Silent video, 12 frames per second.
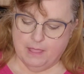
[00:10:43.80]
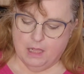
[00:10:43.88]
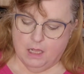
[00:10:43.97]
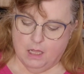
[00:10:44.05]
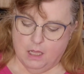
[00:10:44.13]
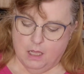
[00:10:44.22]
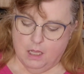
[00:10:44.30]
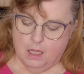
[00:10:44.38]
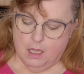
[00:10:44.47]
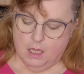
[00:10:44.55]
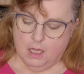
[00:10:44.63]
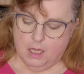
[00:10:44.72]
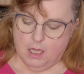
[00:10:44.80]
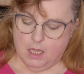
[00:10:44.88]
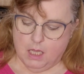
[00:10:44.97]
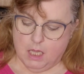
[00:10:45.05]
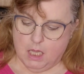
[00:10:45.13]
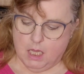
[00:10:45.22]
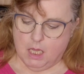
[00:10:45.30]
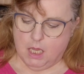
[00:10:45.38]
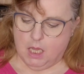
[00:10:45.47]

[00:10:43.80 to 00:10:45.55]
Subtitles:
Nothing is said.